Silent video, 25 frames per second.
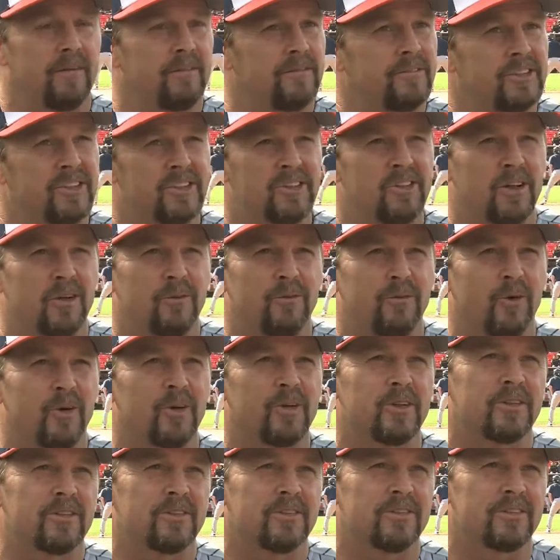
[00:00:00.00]
Just looking
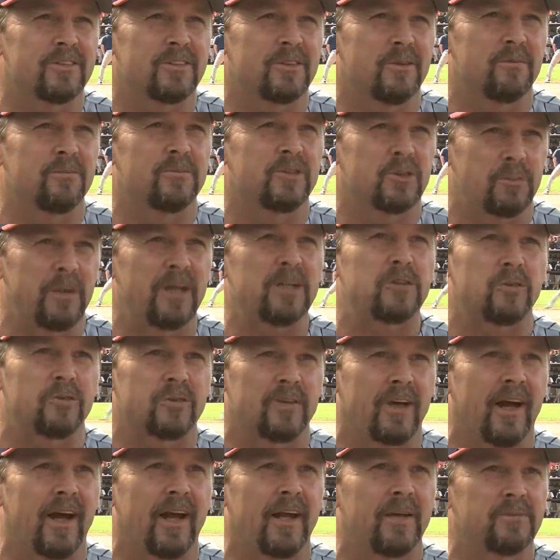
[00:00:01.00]
forward to some special
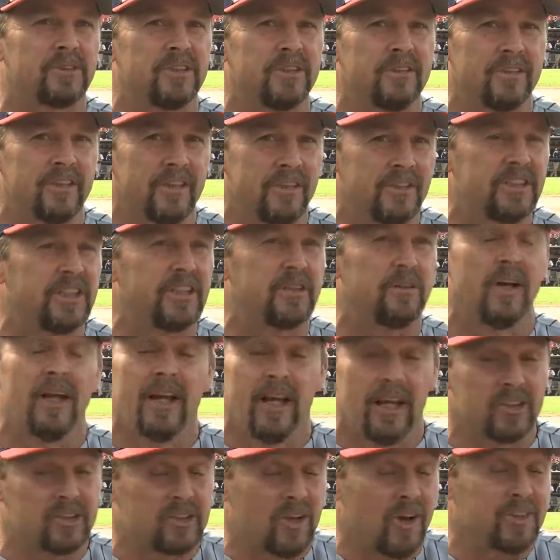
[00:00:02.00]
times and to continue,
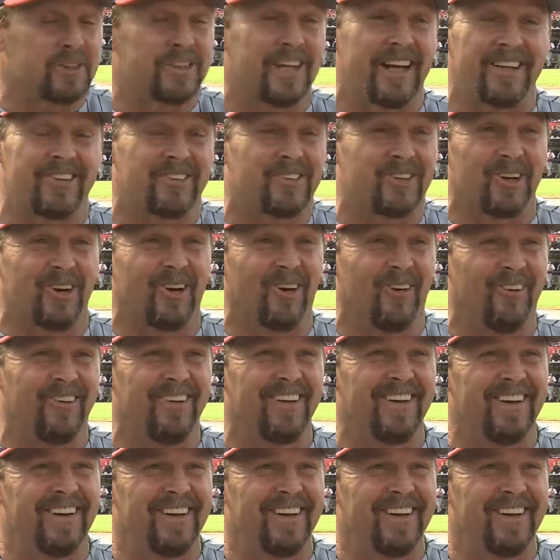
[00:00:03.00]
as long as I can throw.